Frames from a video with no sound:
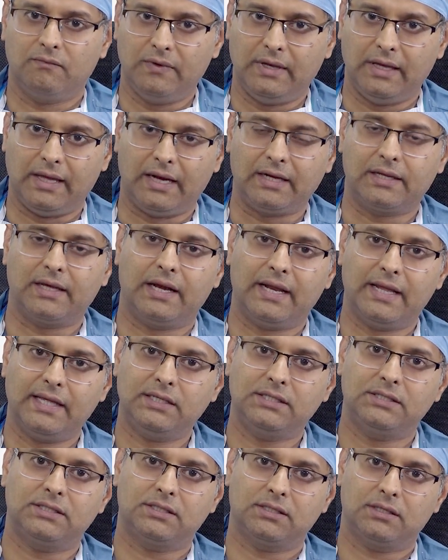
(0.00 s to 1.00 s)
we
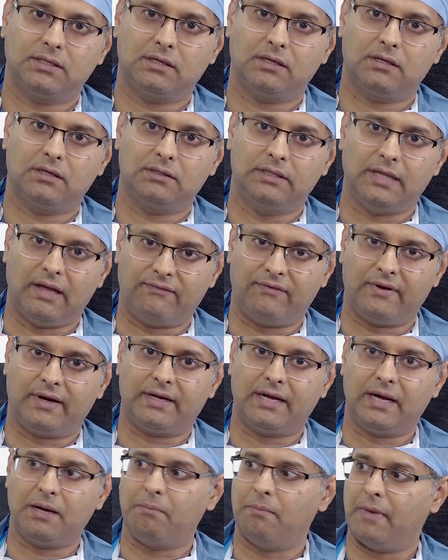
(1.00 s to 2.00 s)
encourage the
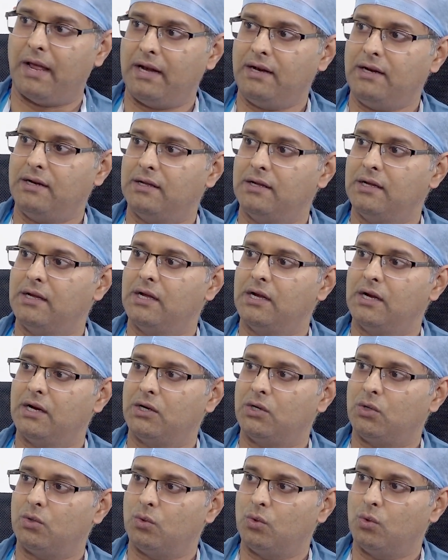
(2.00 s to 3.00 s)
affected men
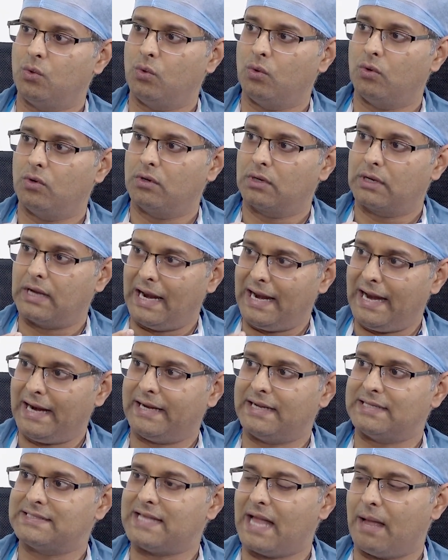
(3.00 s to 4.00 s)
to
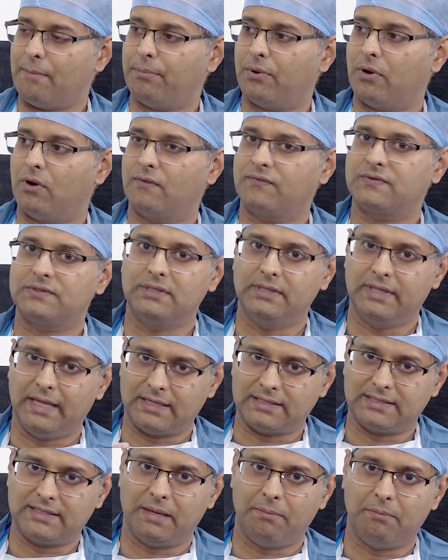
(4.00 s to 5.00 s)
collect a sample of
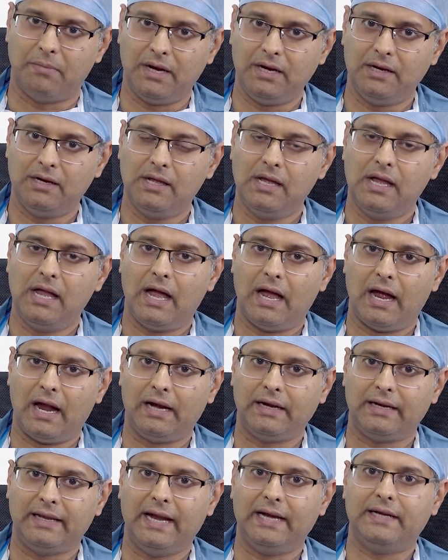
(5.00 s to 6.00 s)
their semen
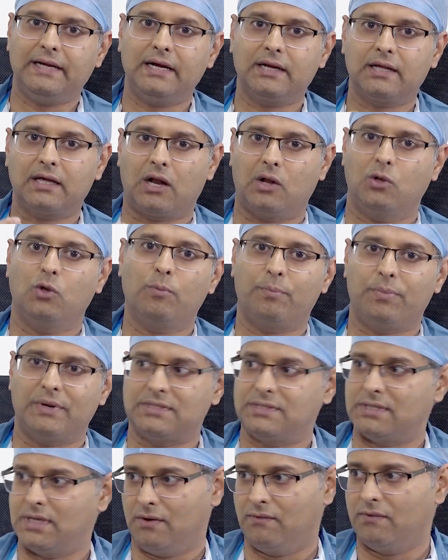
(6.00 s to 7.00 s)
and get it
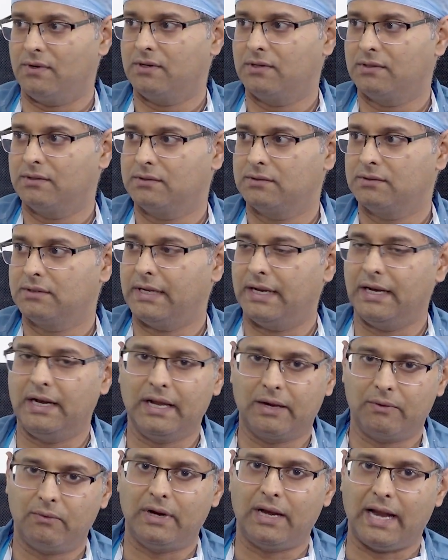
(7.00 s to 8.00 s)
cryopreserved
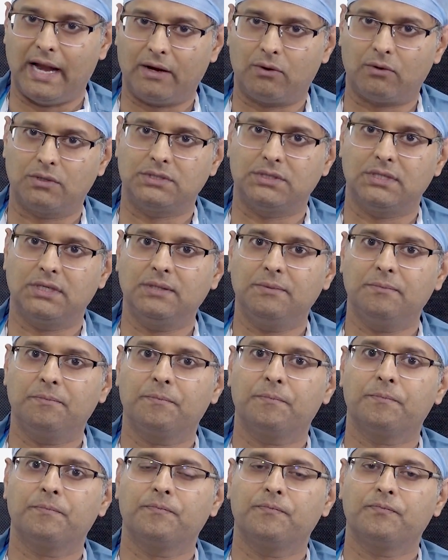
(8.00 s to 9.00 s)
in liquid nitrogen,
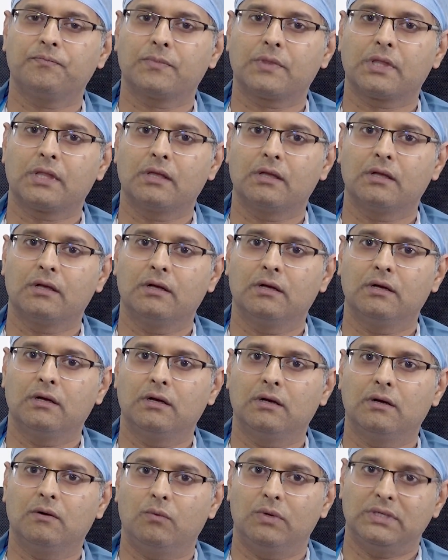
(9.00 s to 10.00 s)

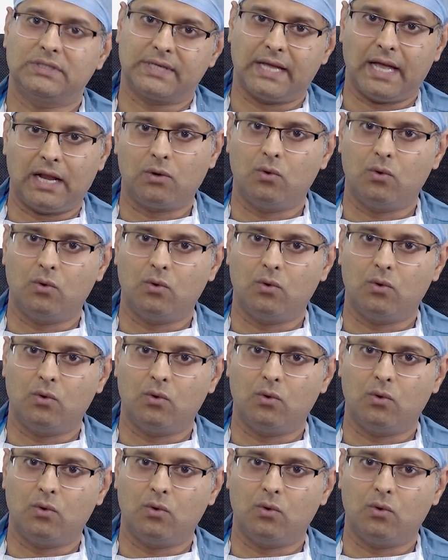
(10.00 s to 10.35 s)
which